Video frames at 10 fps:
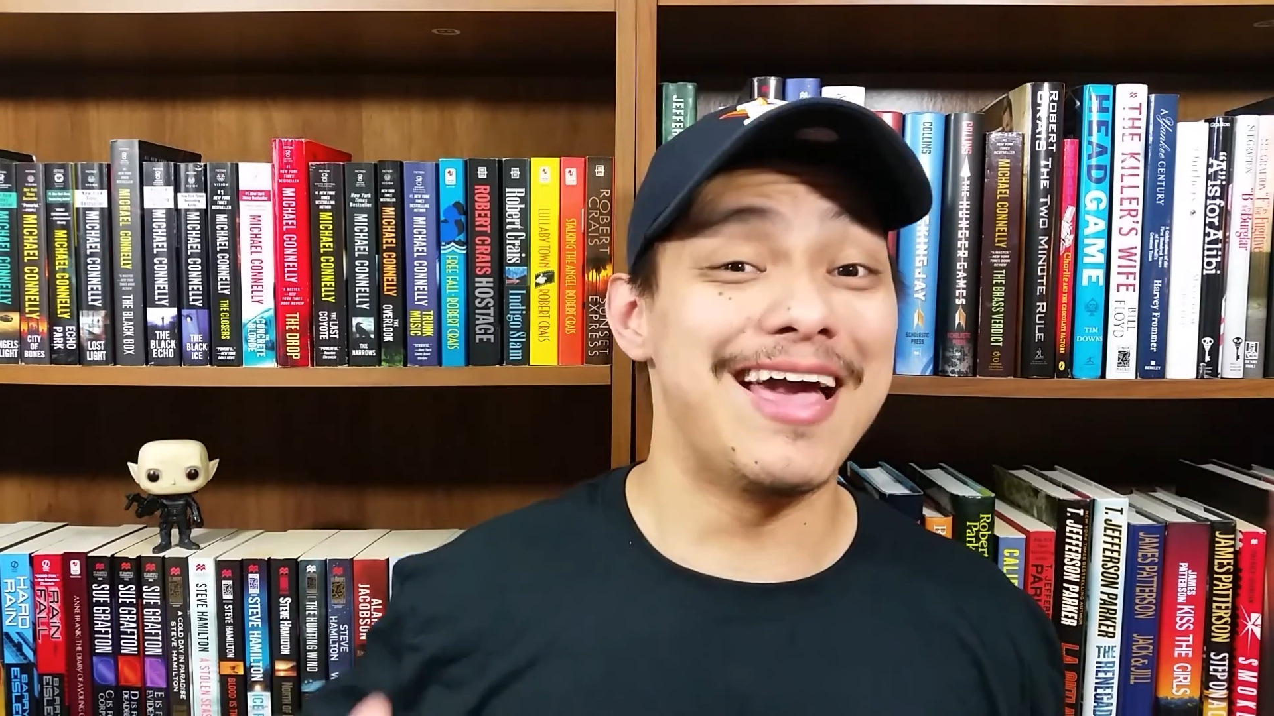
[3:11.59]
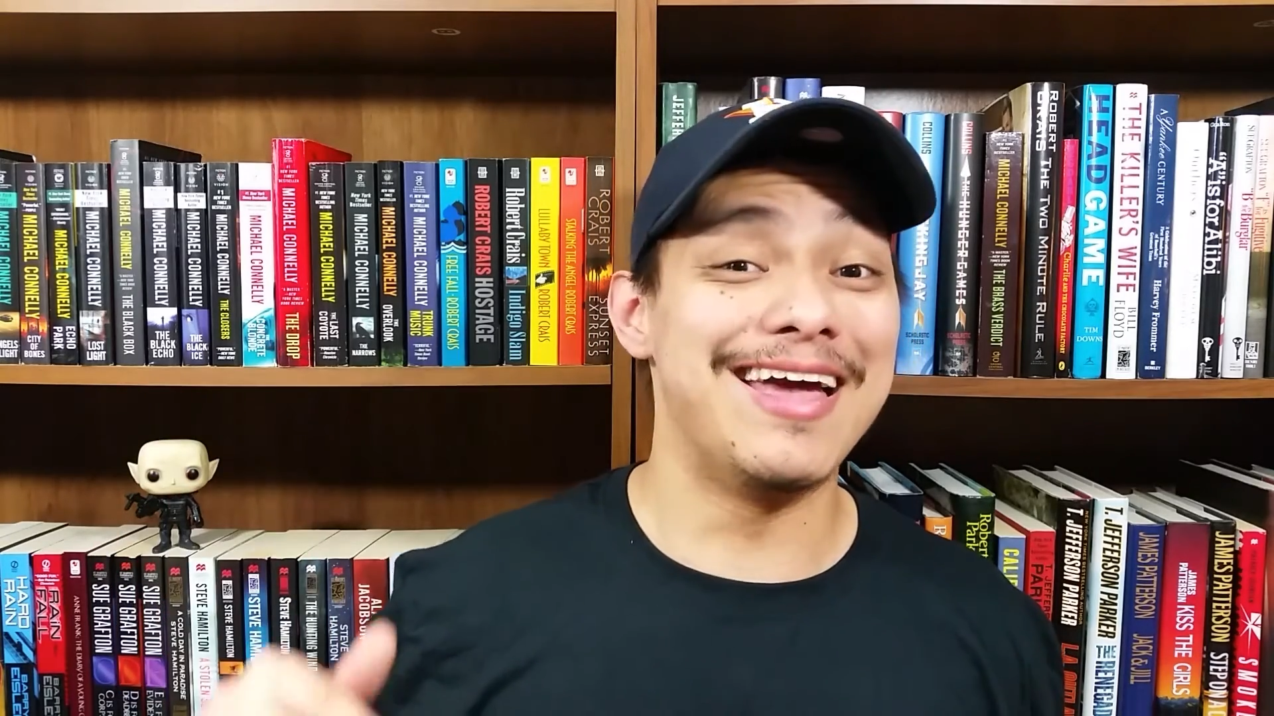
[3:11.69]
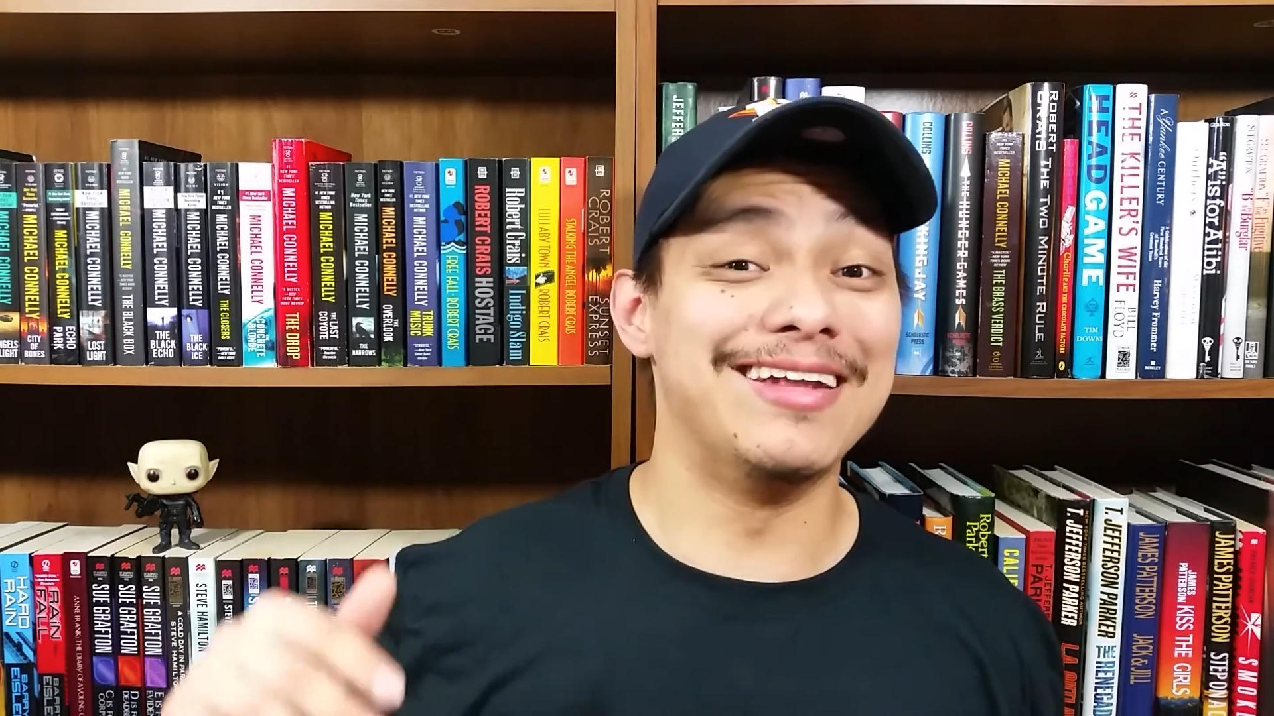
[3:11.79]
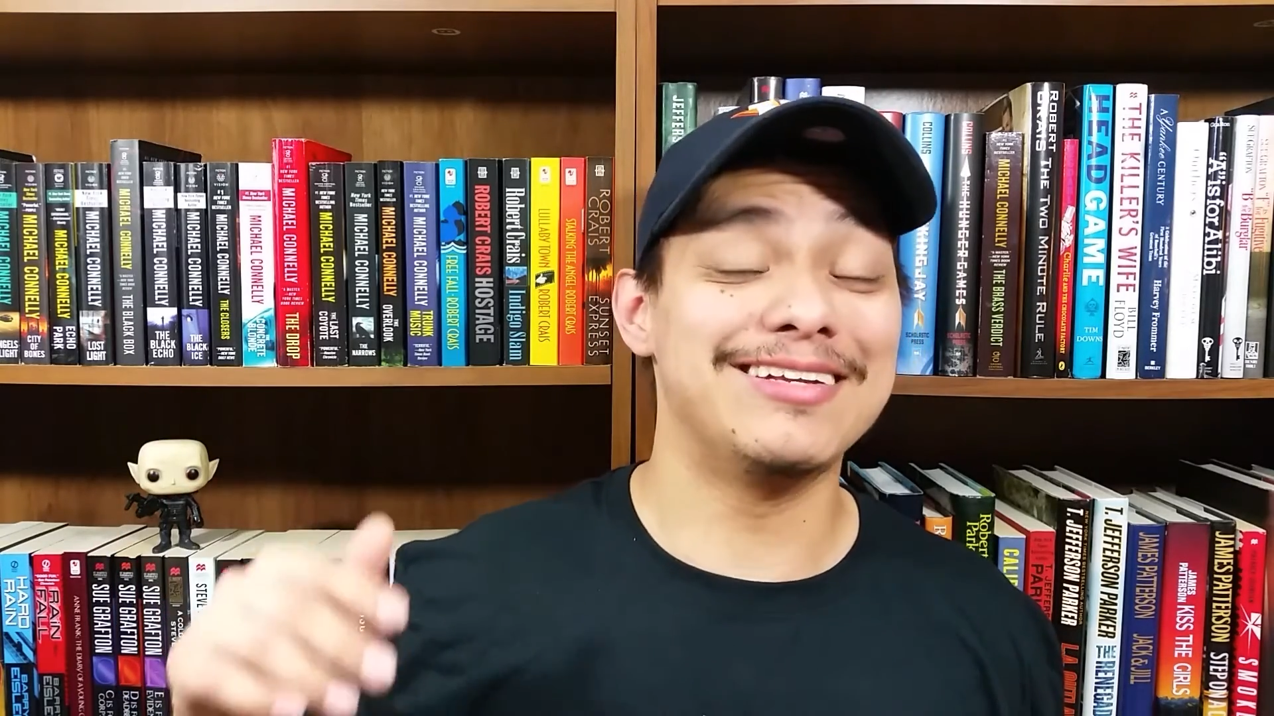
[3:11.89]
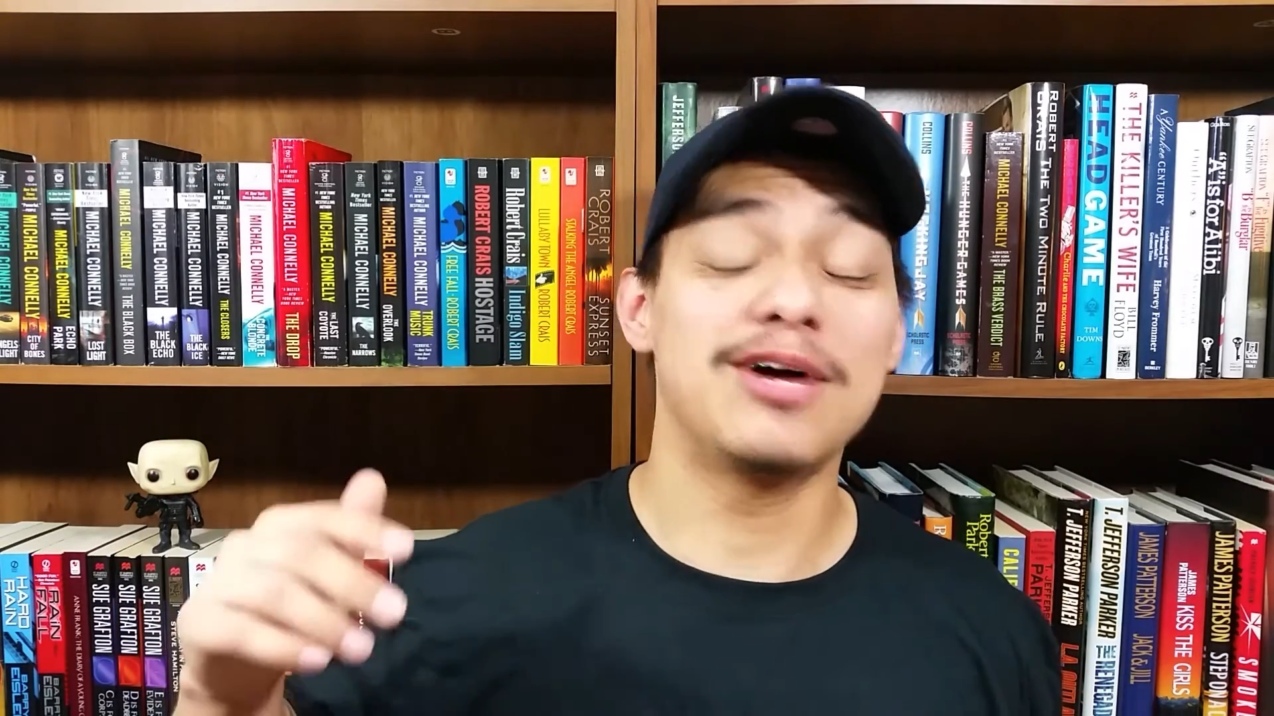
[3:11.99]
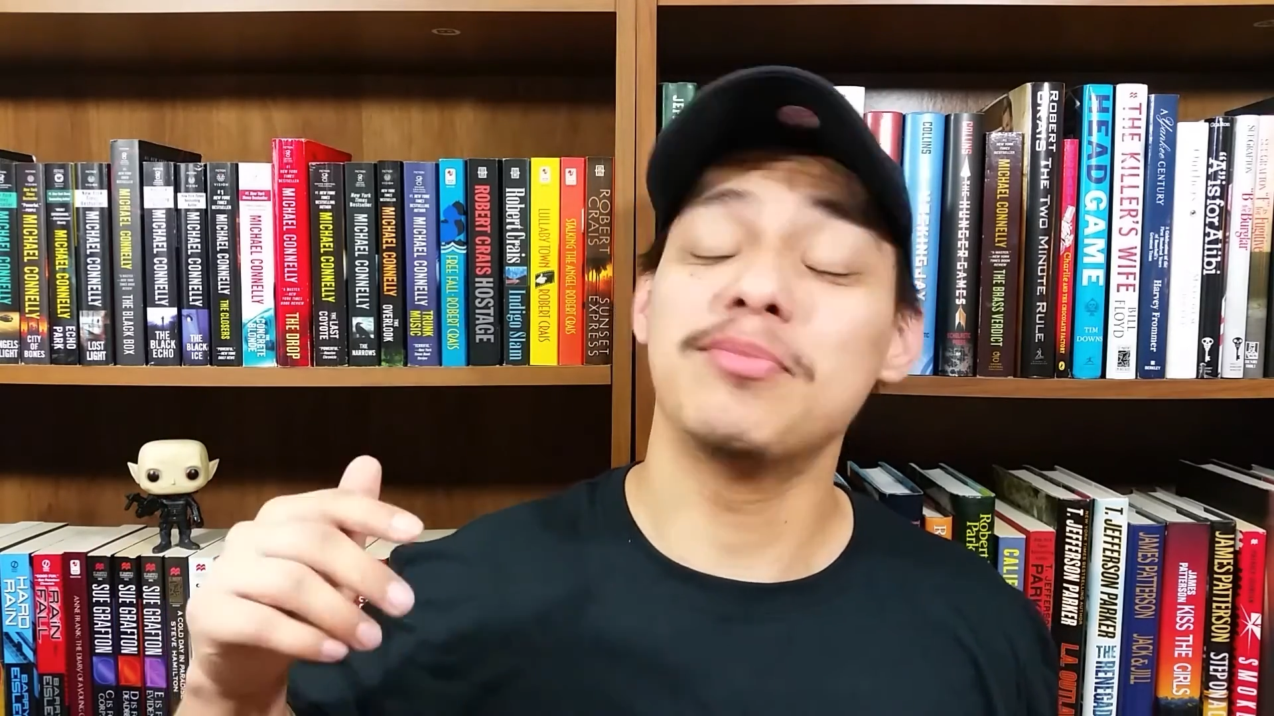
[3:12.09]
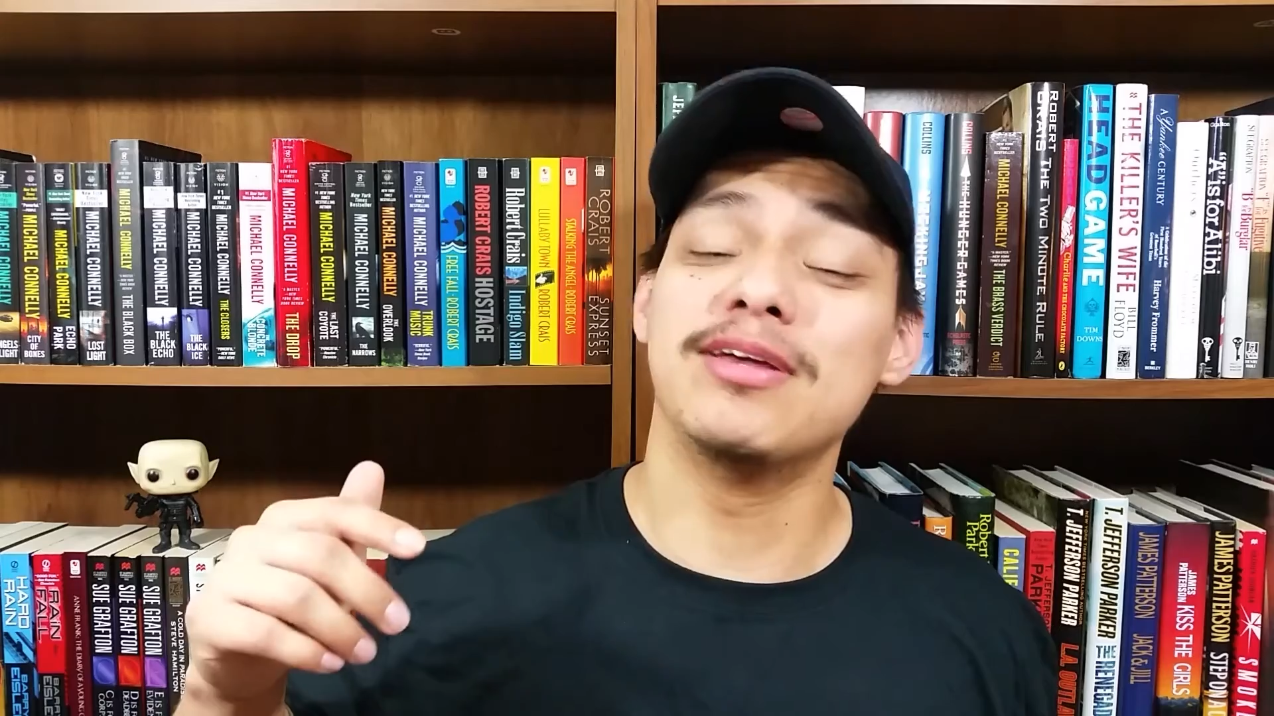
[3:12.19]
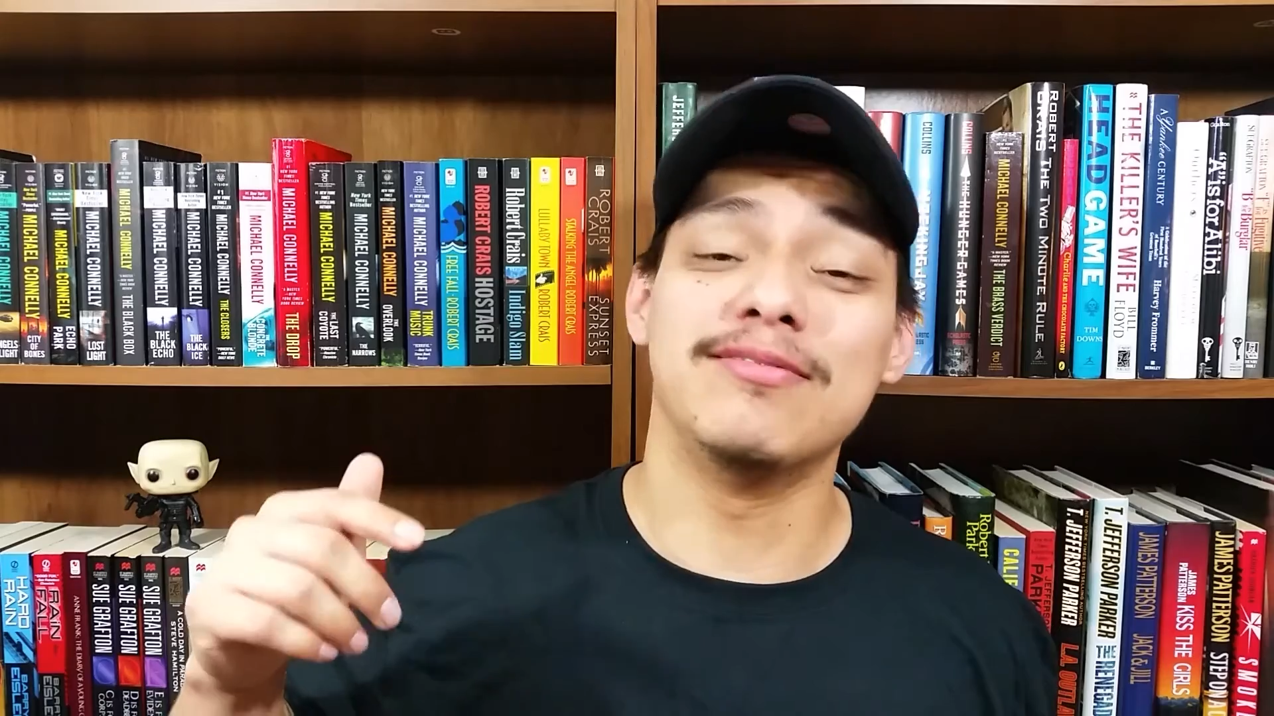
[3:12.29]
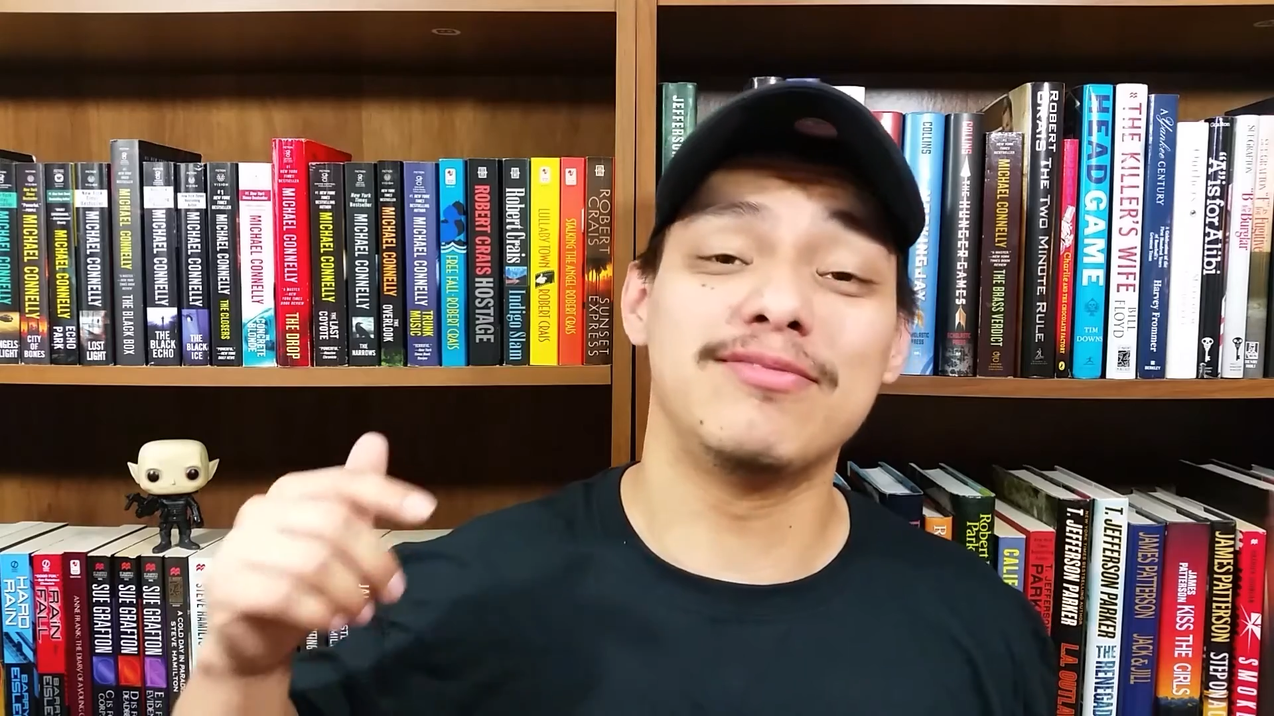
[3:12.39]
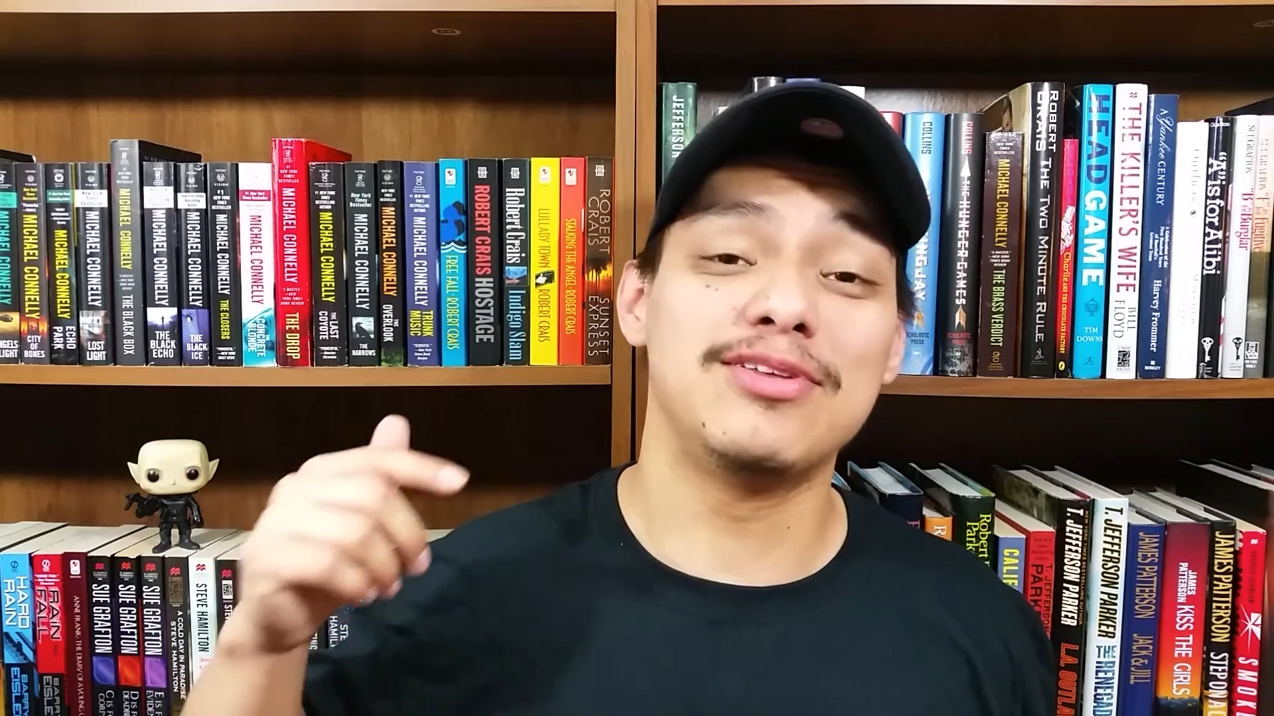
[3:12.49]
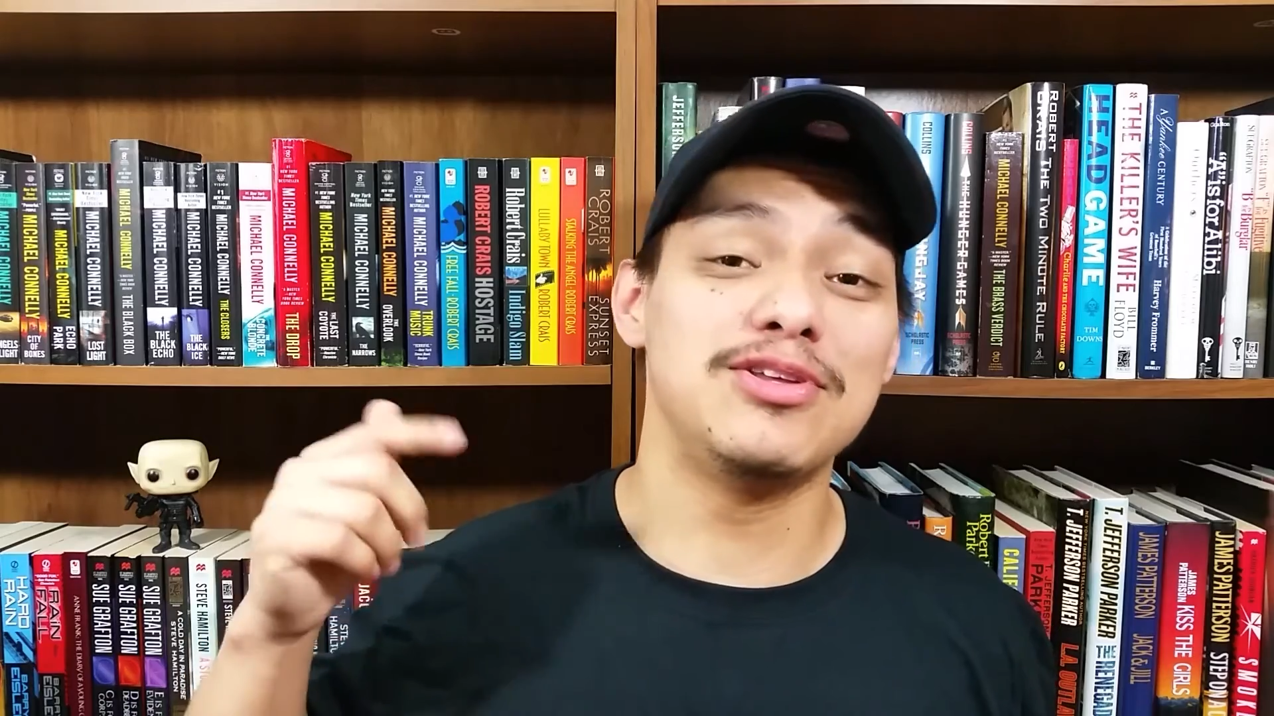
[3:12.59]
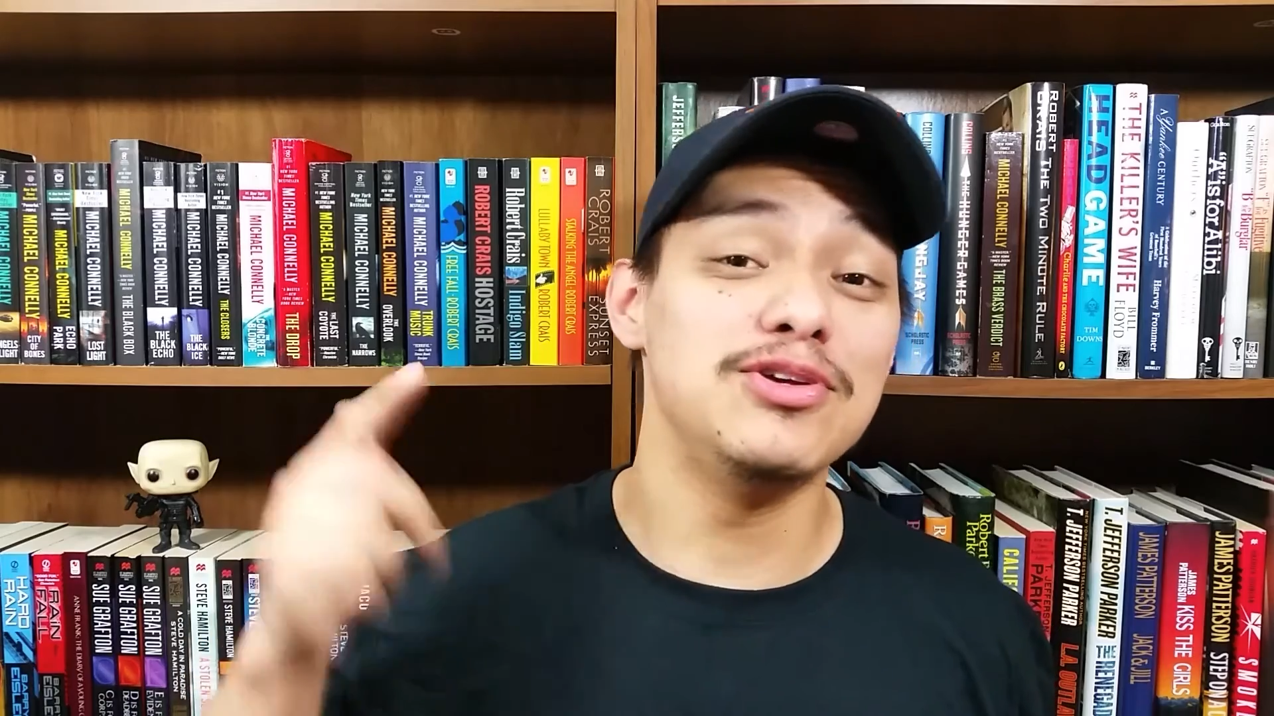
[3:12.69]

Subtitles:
And tell me if